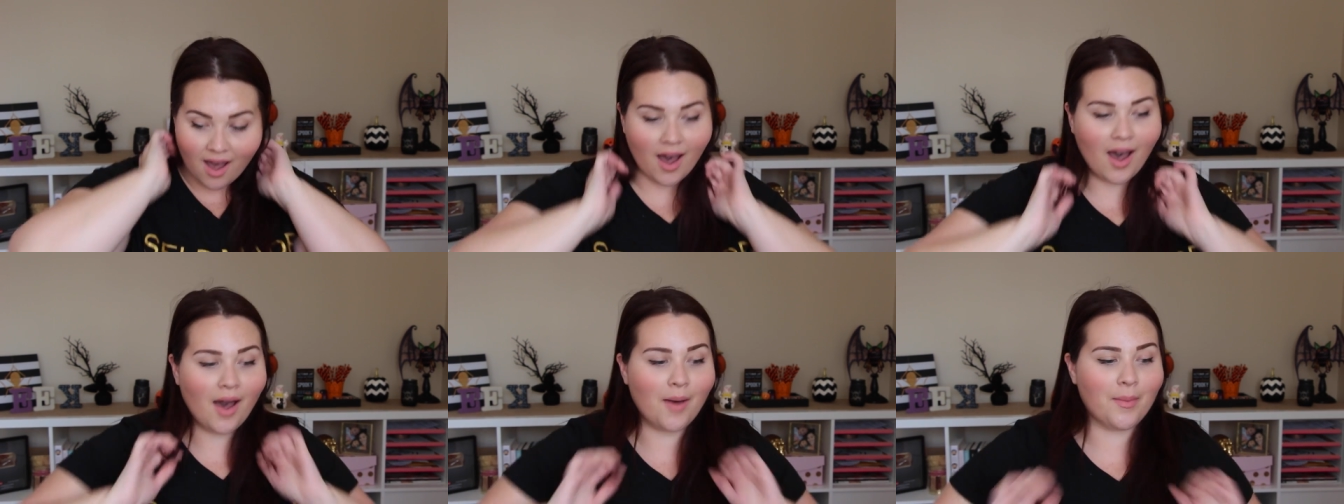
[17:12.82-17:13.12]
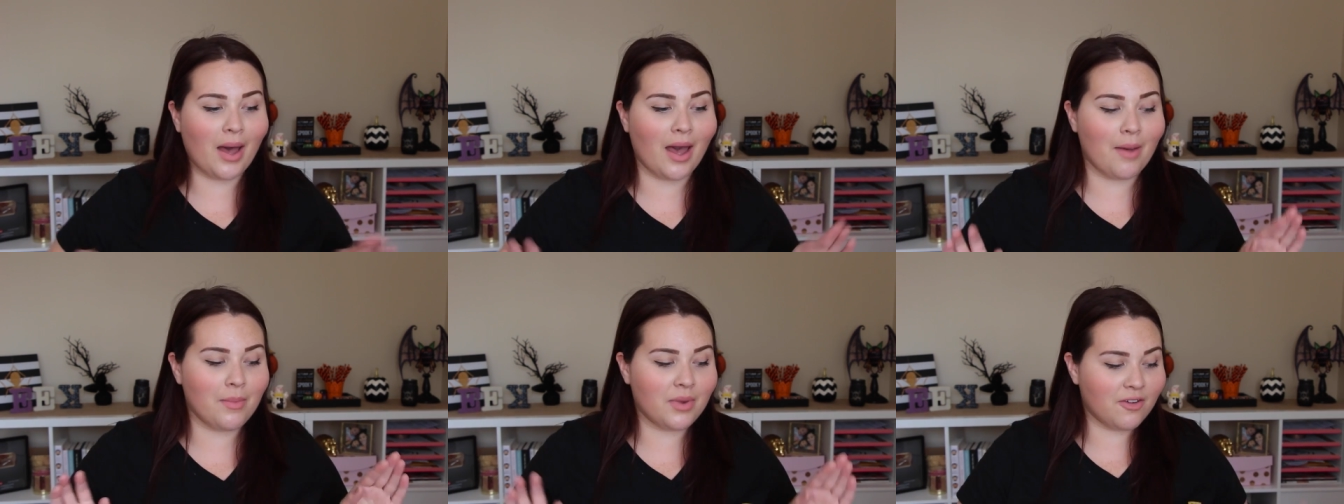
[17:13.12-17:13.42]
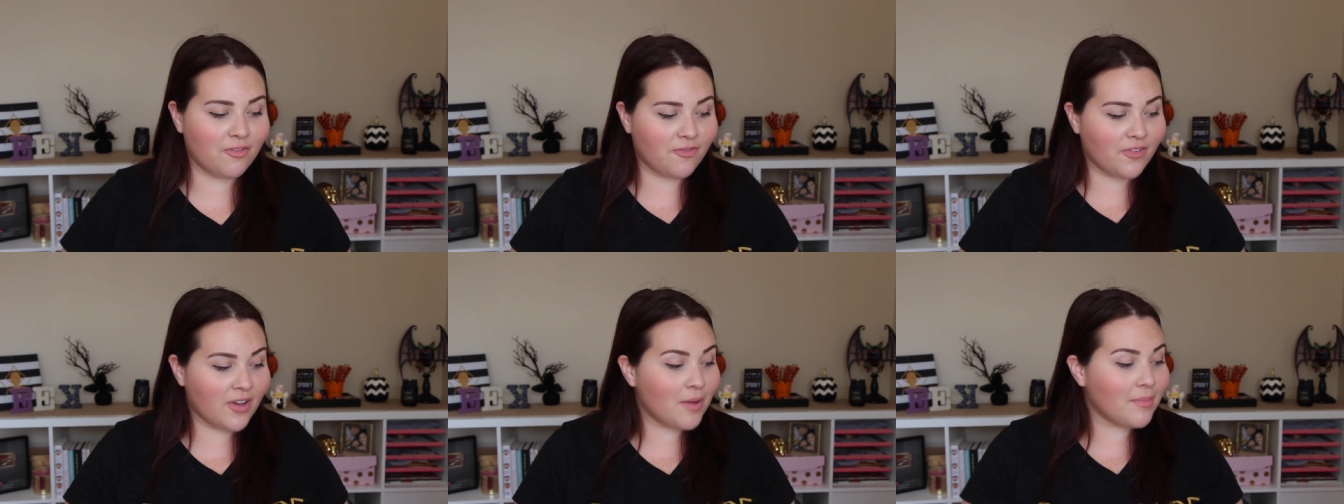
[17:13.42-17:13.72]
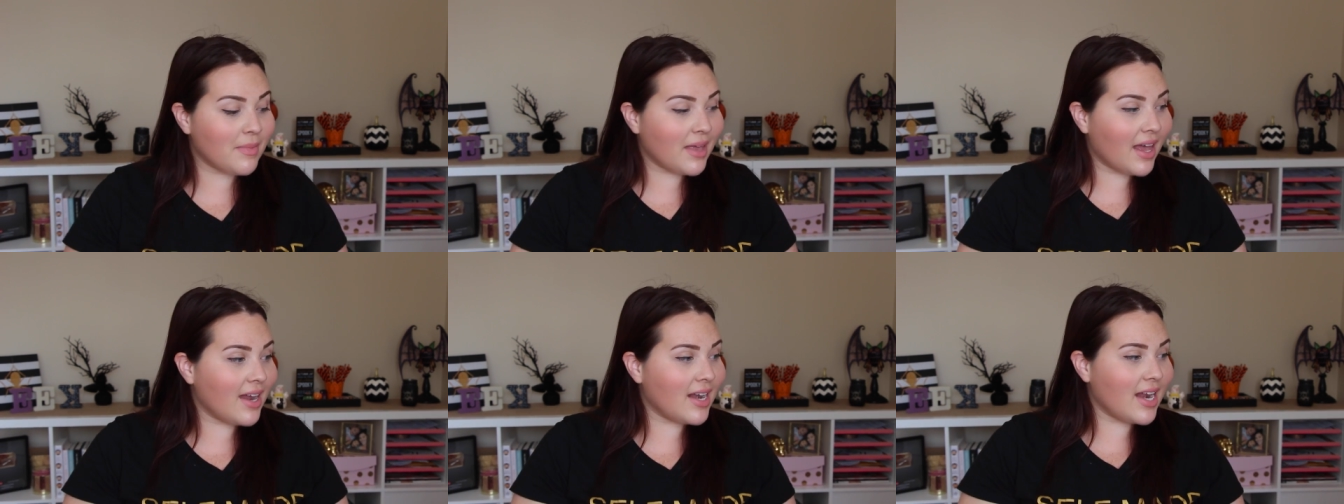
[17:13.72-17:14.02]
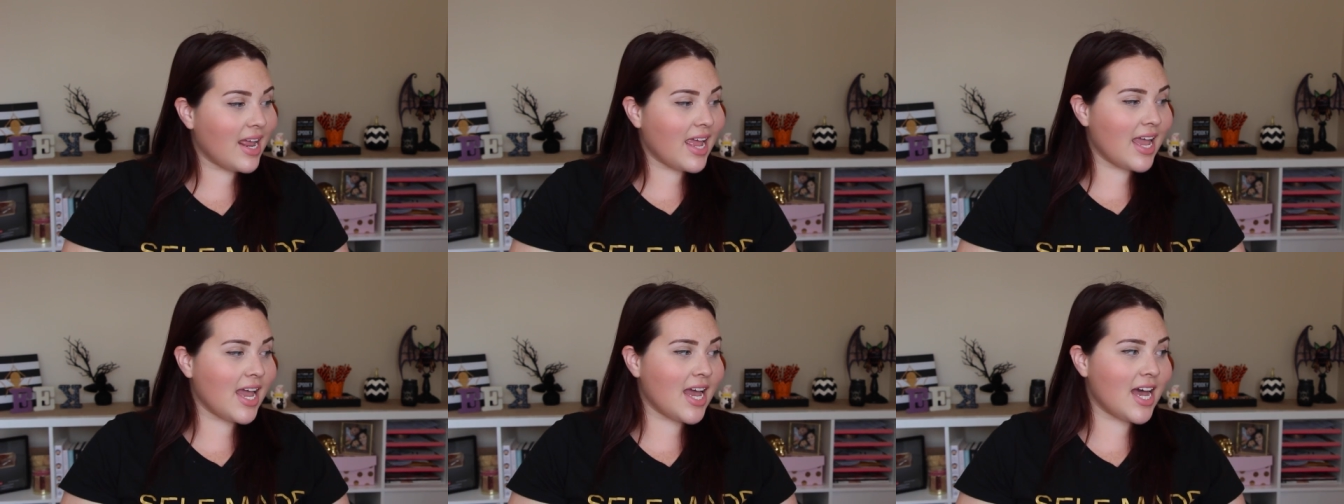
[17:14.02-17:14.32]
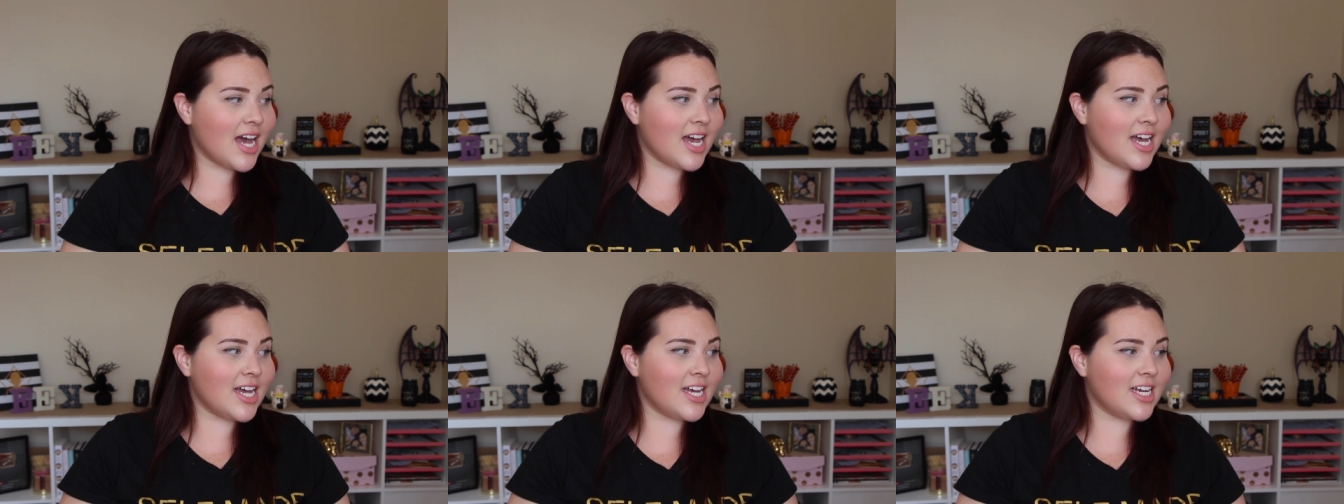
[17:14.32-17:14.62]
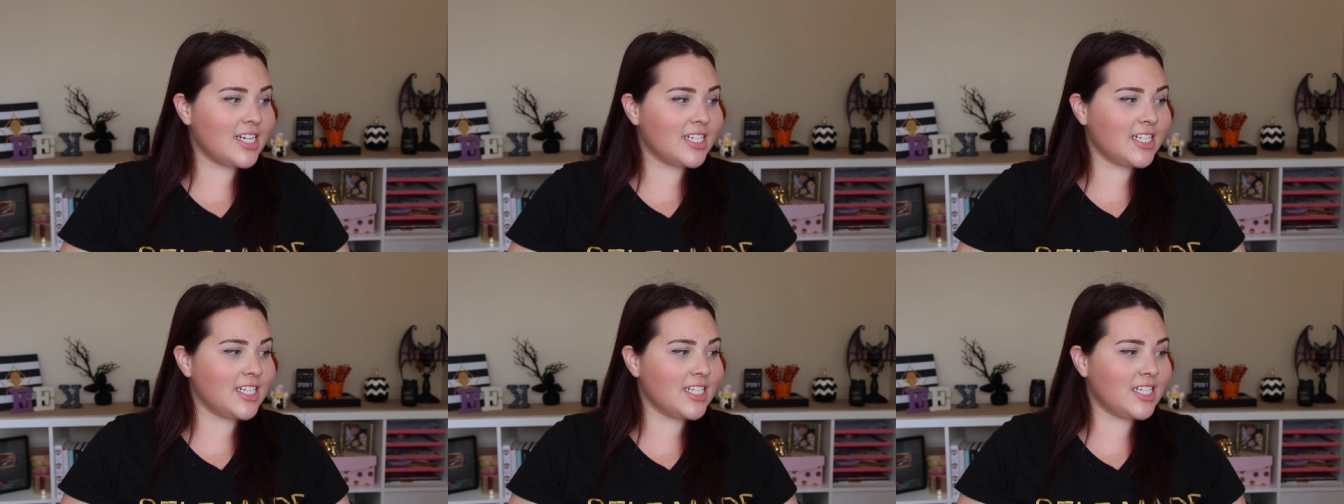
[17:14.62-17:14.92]
I'm going to film
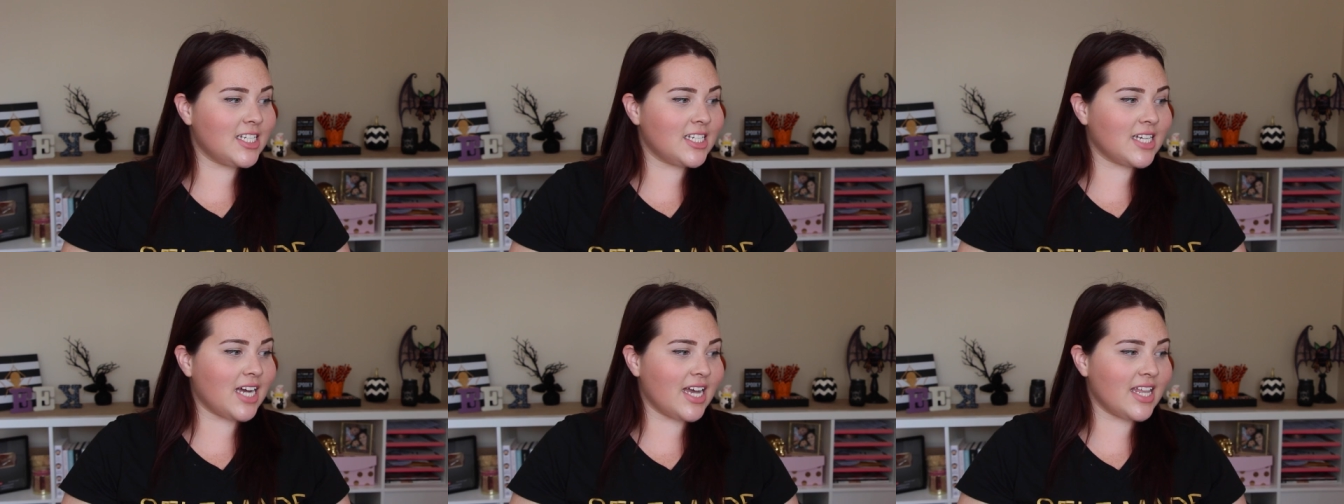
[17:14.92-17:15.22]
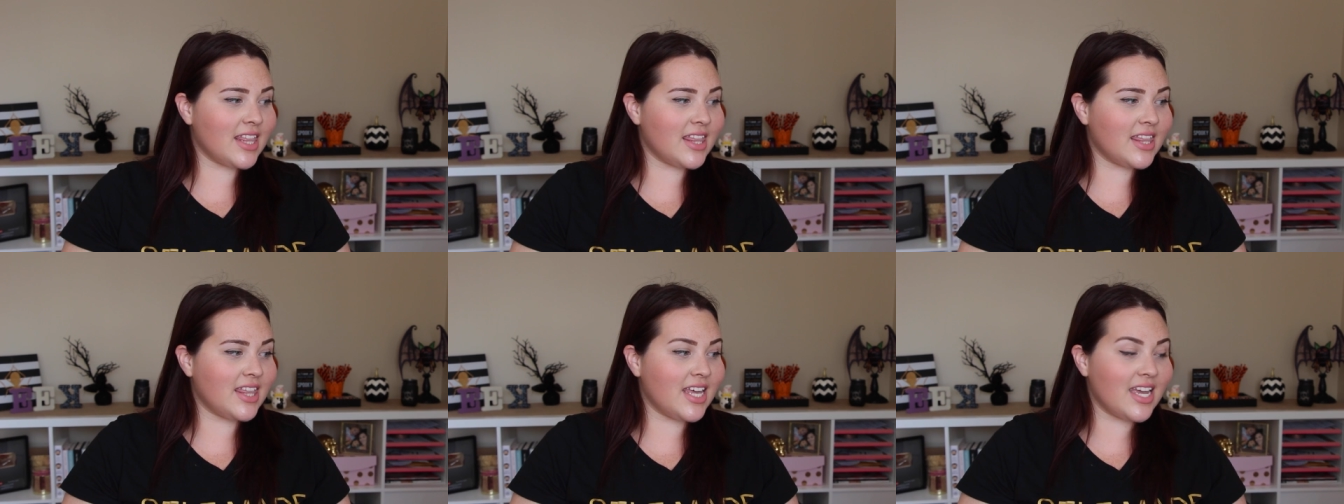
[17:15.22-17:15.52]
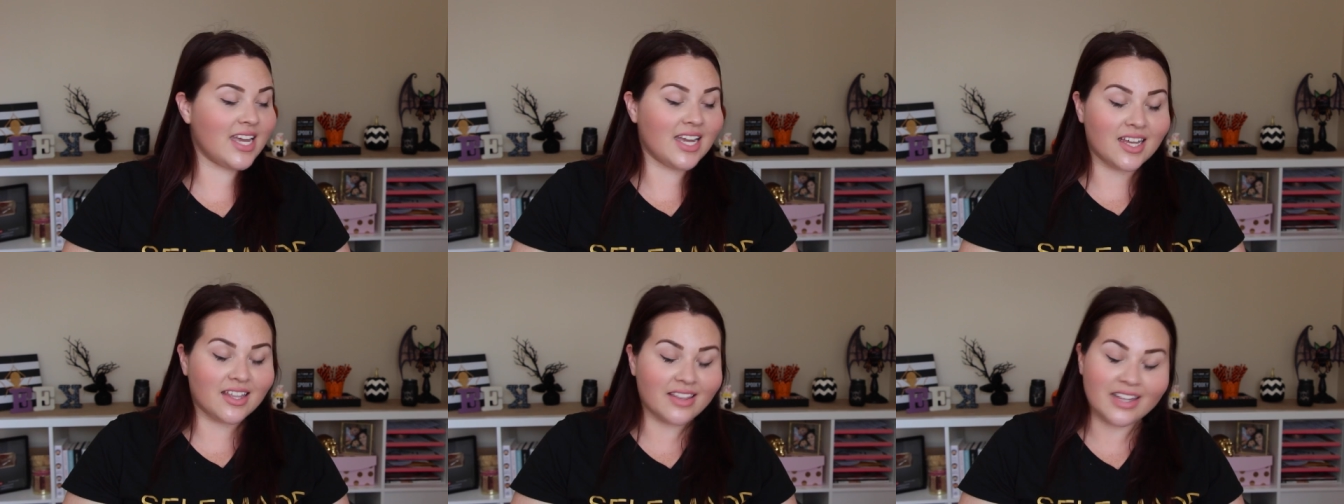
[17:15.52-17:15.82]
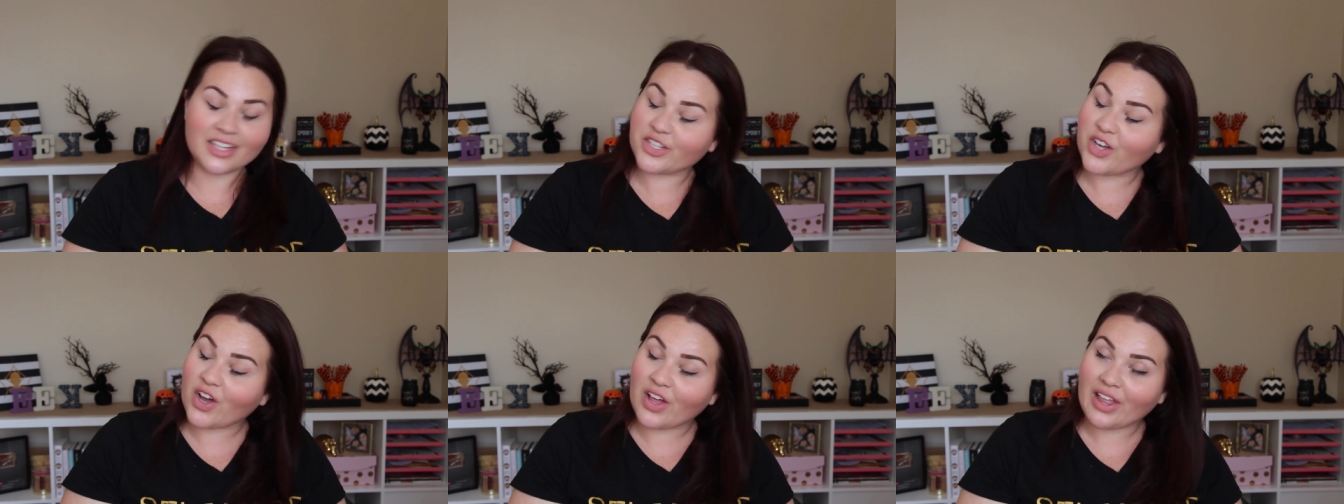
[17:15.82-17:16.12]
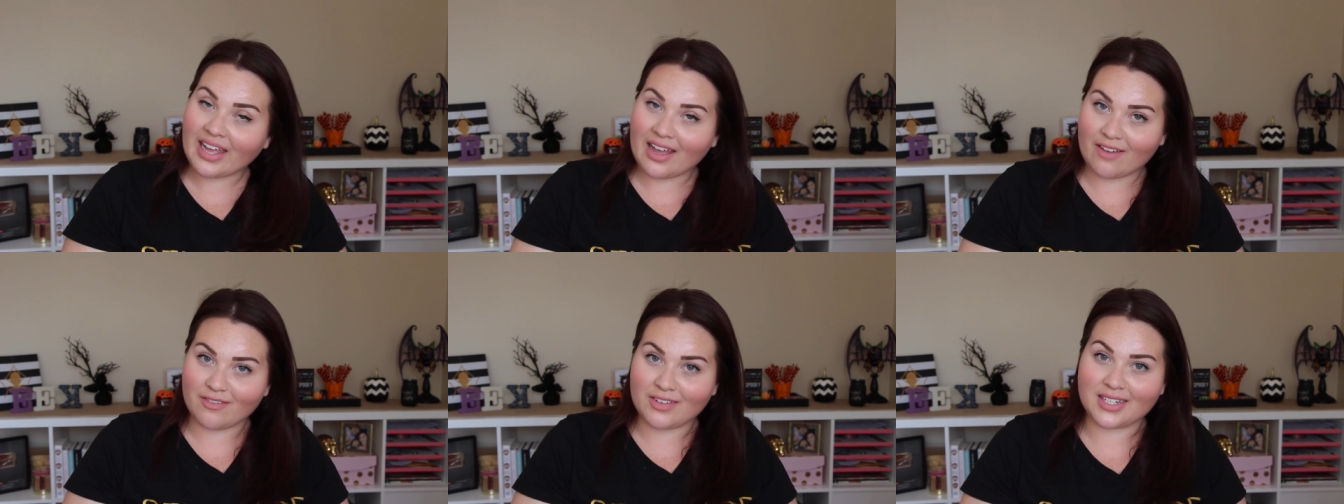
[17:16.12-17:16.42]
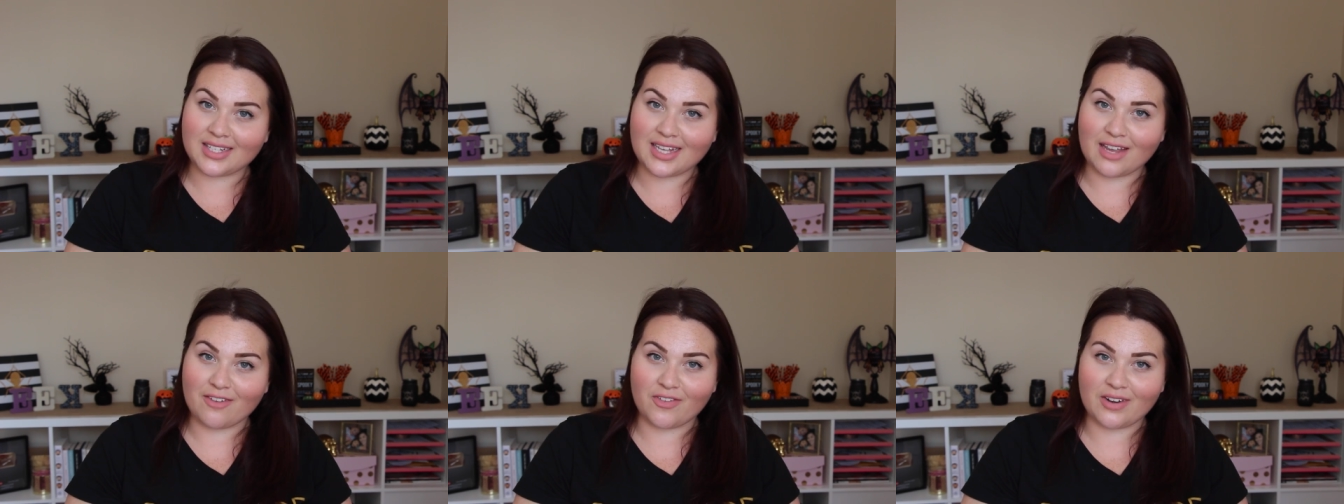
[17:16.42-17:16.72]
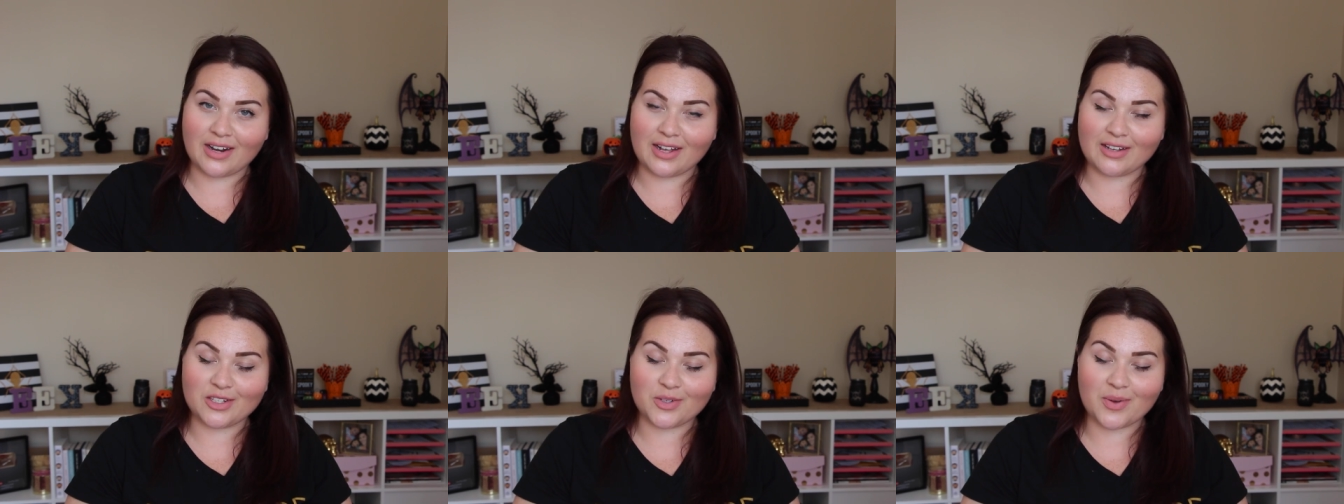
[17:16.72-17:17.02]
that, and I think that's all I have to say for now.